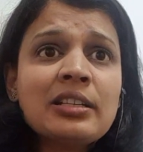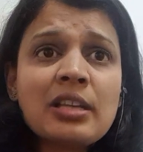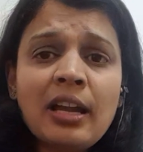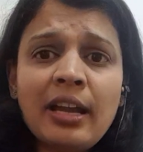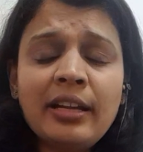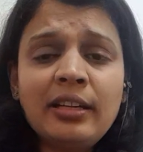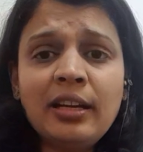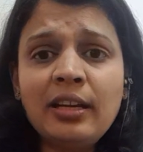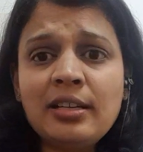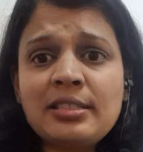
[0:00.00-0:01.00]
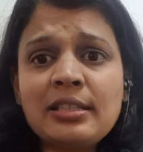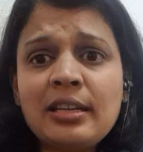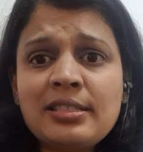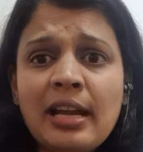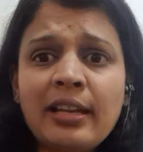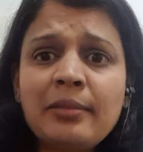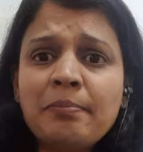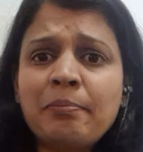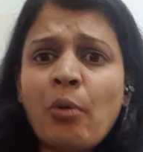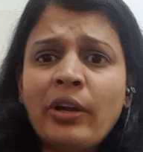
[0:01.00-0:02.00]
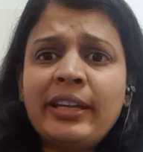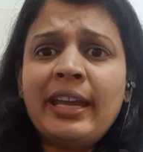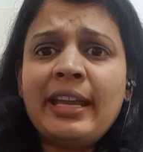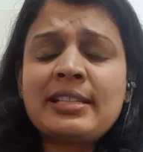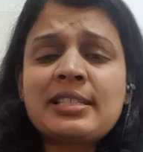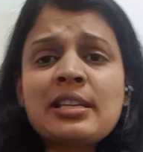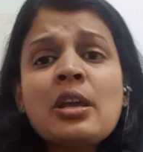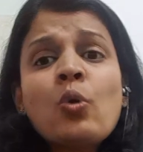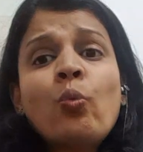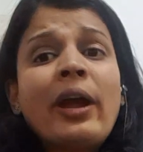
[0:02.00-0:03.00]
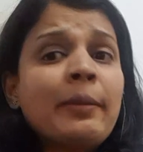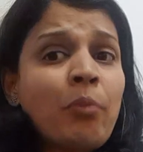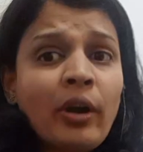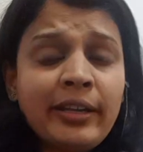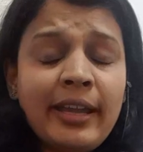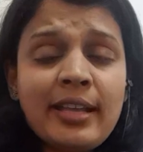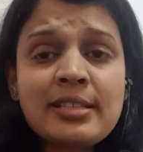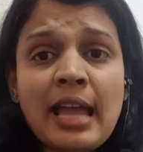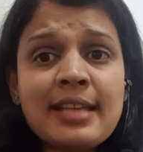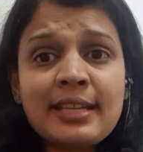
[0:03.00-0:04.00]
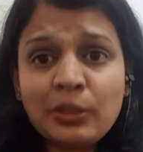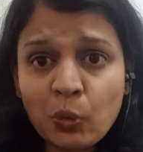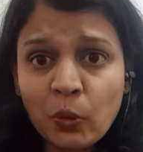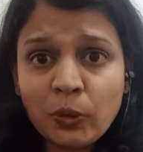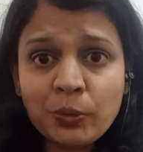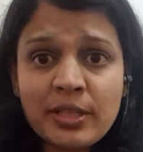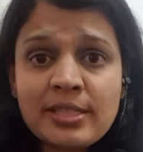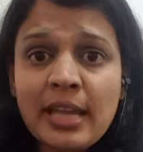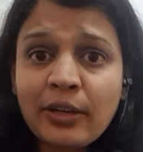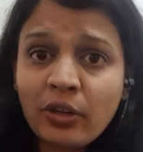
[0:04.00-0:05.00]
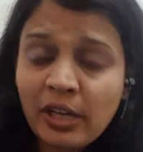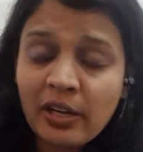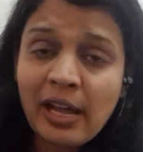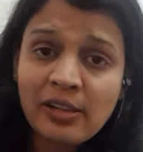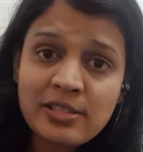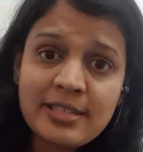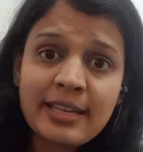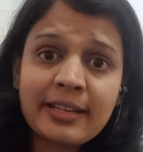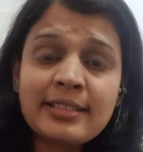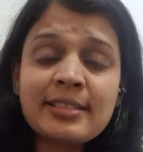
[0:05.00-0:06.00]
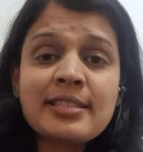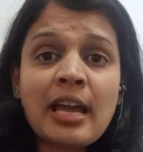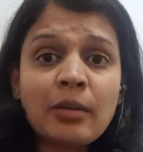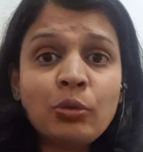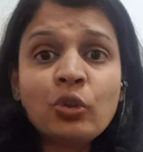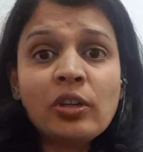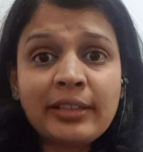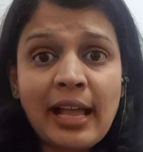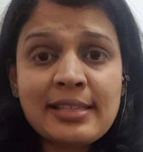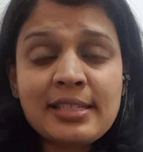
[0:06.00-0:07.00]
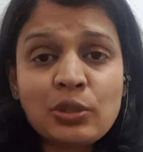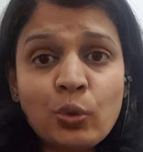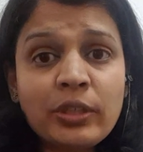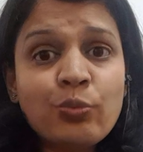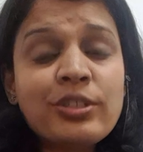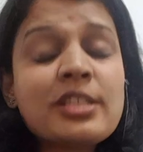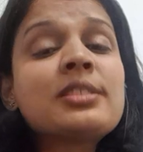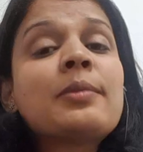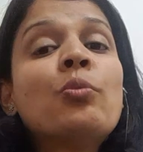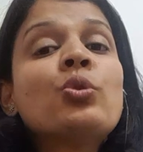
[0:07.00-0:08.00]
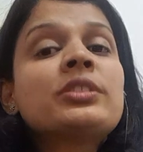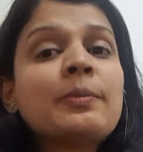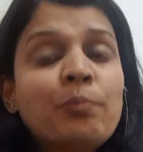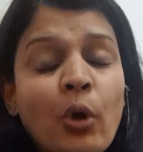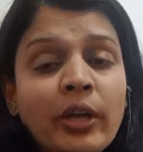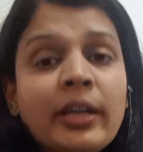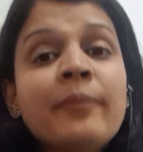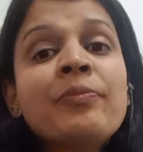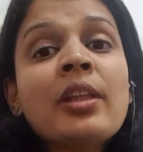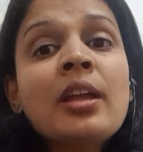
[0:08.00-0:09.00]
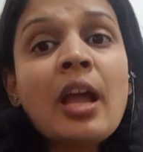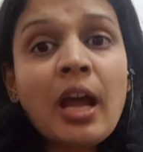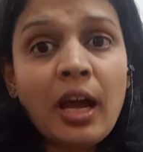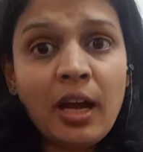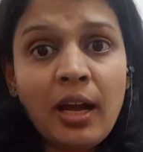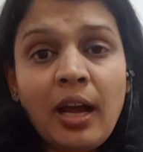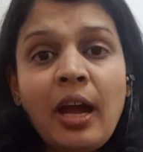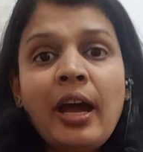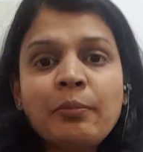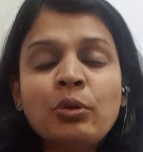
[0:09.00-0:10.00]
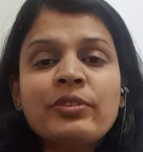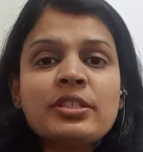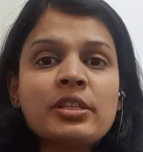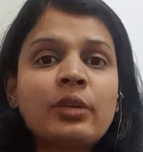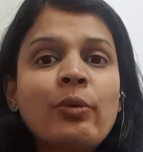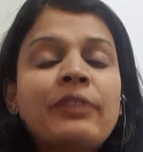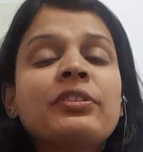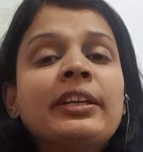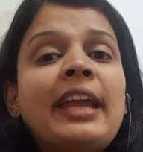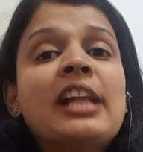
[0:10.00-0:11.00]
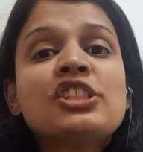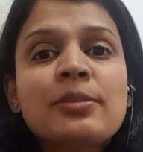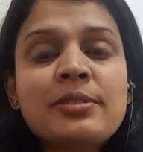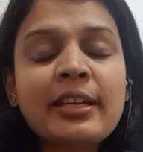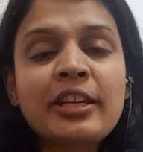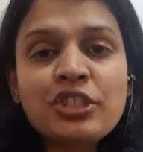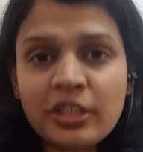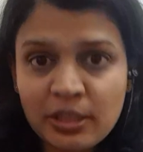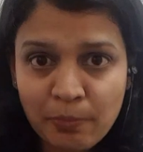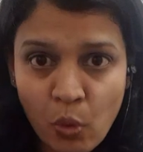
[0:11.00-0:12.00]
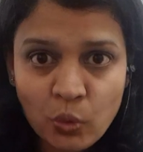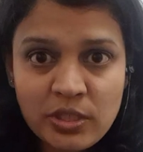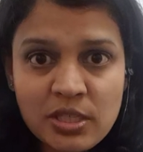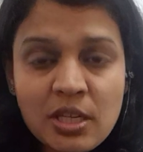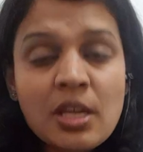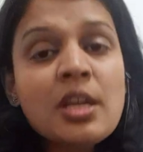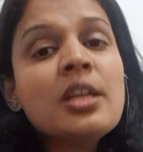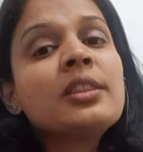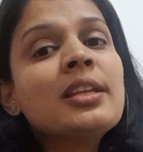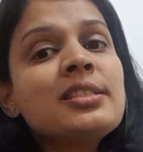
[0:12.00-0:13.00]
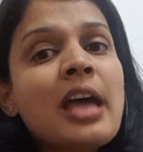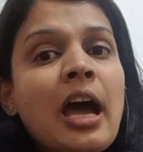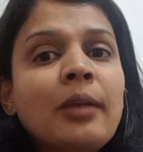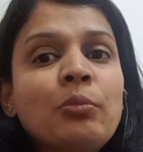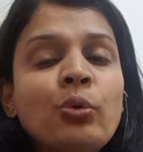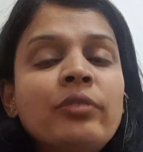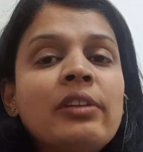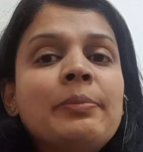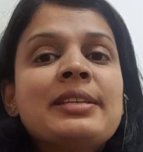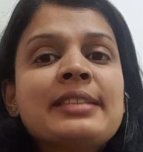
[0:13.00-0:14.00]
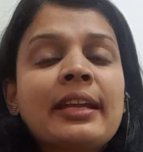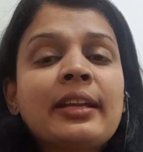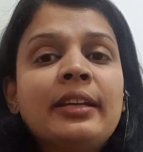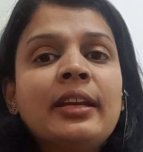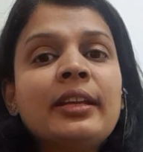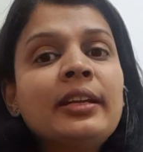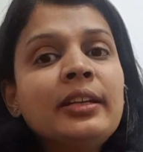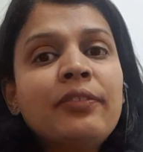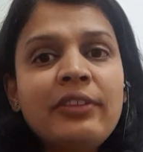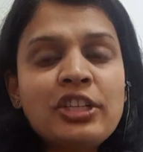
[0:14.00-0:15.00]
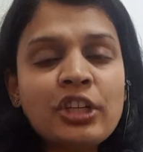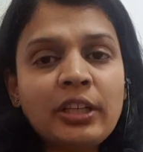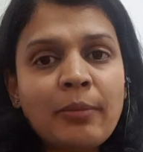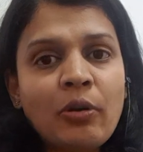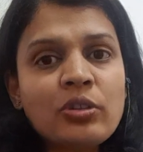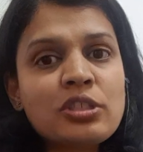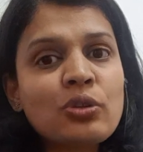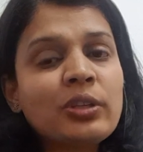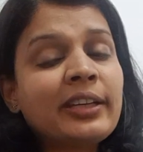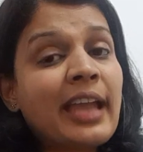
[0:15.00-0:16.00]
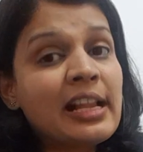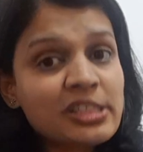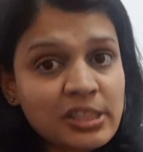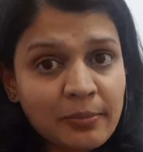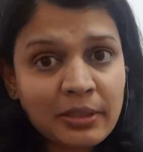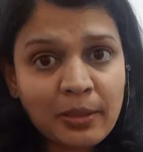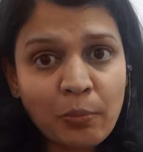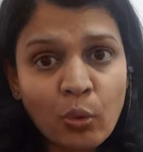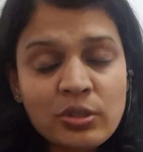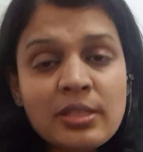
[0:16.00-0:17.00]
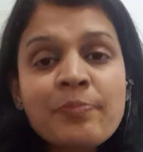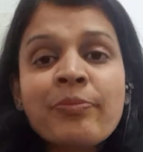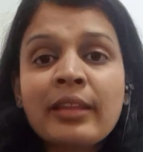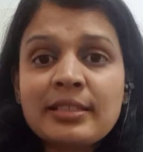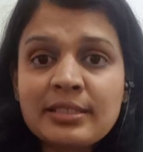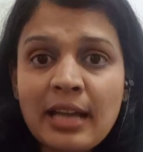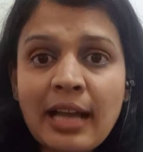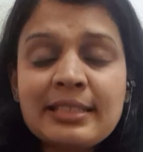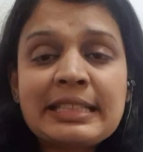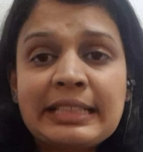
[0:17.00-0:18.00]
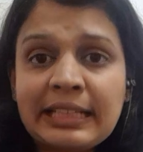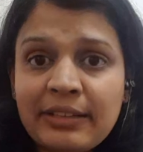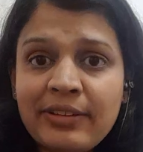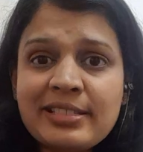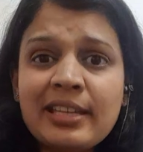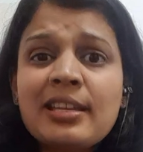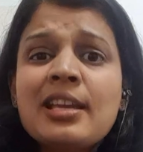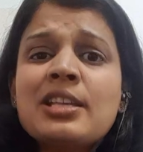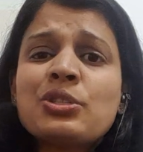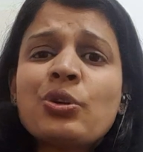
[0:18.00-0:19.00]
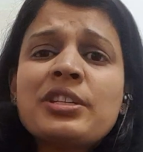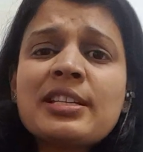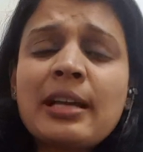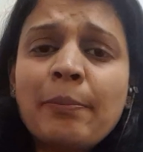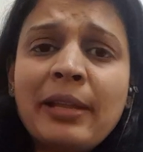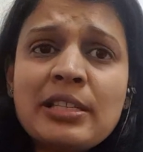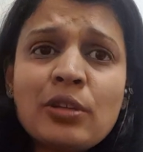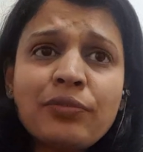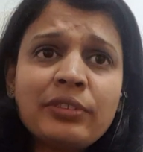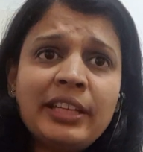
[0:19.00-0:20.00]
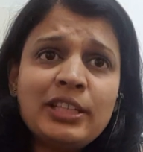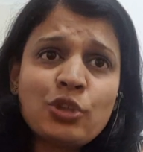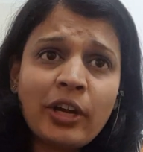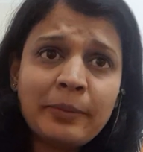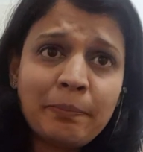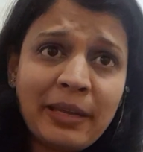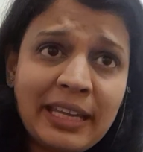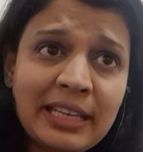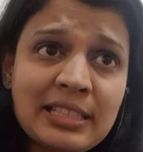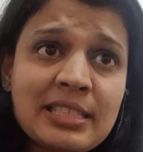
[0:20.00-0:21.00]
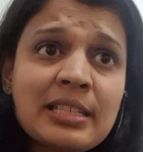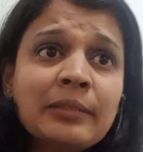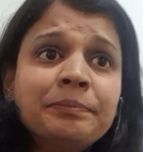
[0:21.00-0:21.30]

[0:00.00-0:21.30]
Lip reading: and sudden body aches. Why body aches? As I told you, this thyroid gland also secretes this hormone called calcitonin, which is the most important hormone which is required for the calcium secretion in the bones. This hormone will be secreted in deficient amounts, so the calcium in the bones starts decreasing. So she complains of knee joint pains,